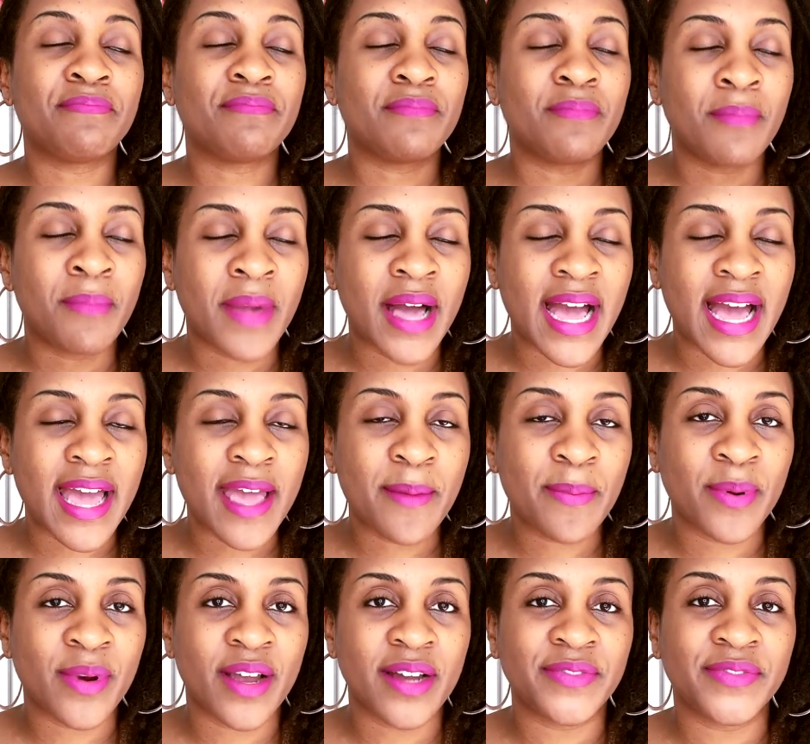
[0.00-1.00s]
My
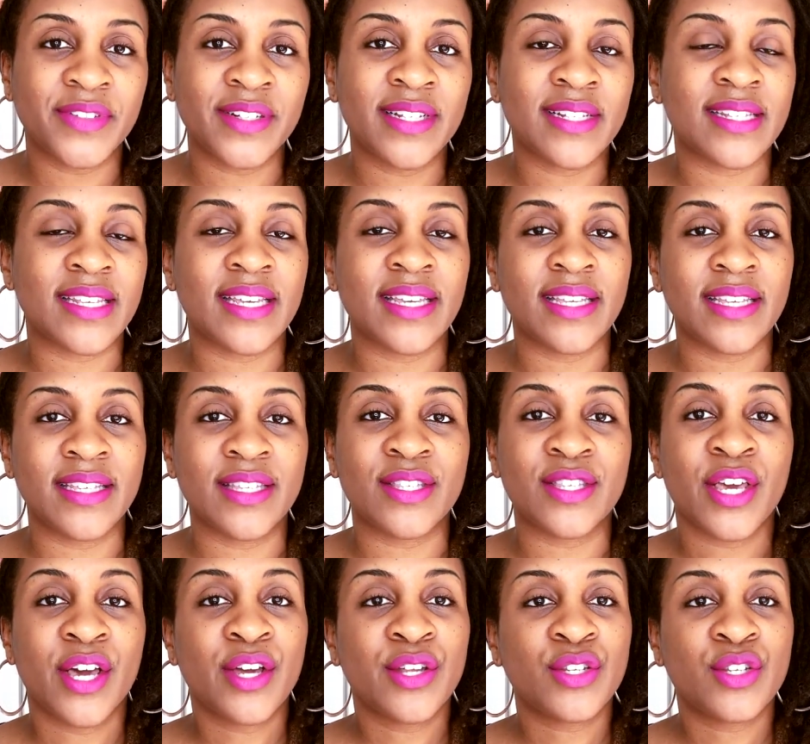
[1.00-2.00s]
preference is
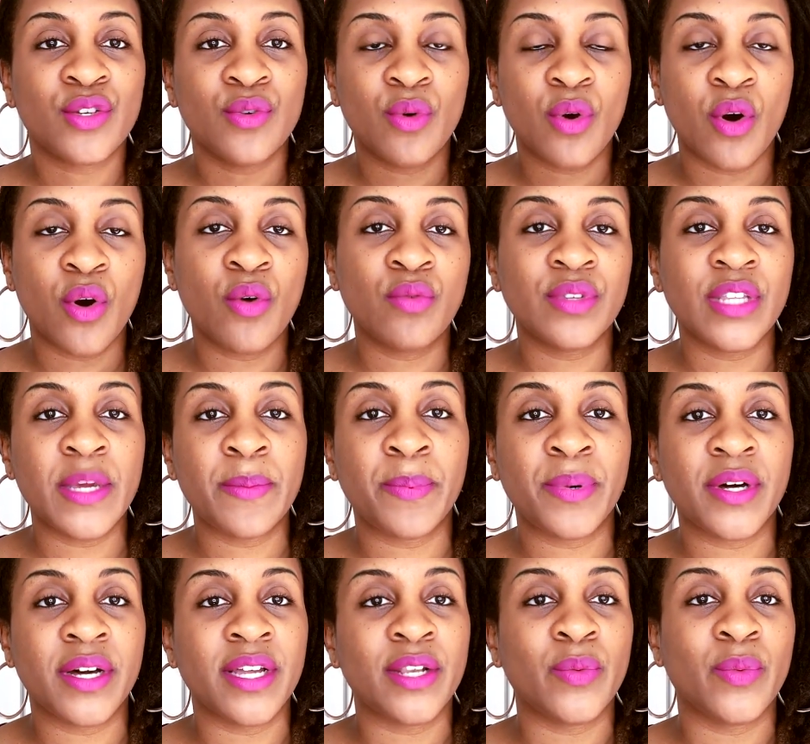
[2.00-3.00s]
to only
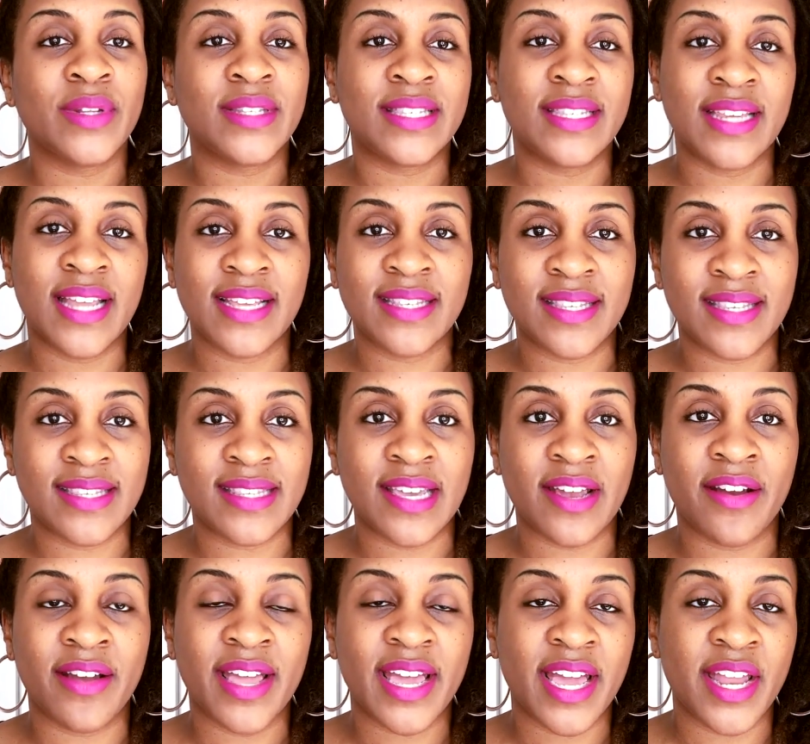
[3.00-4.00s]
put what's
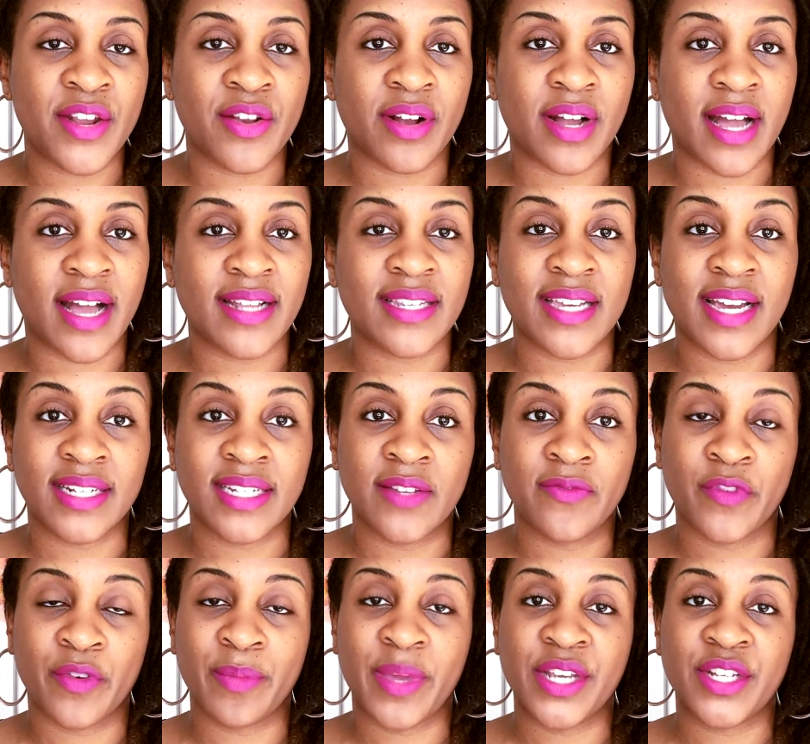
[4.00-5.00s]
necessary in your contact
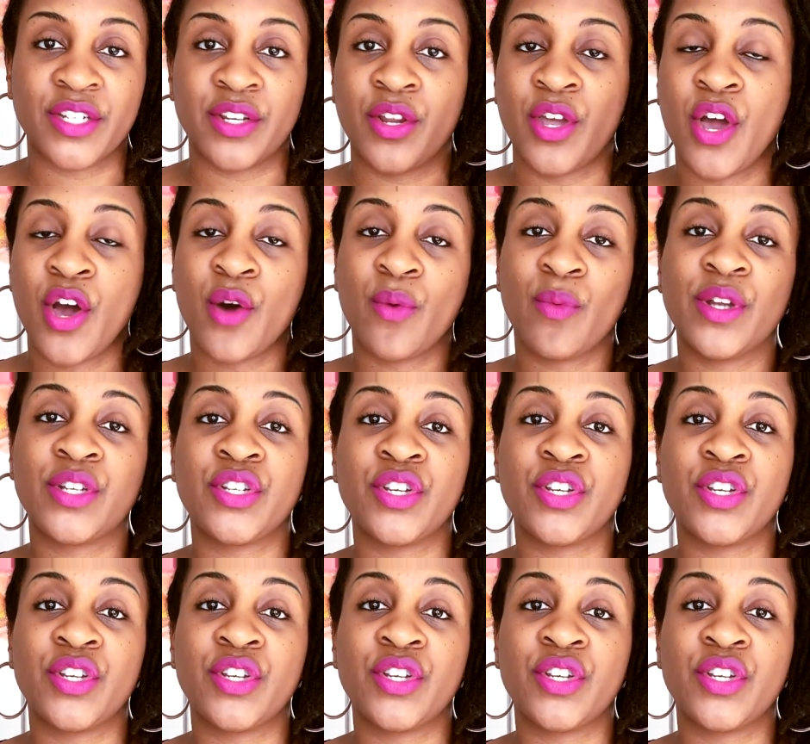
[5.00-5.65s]
information, which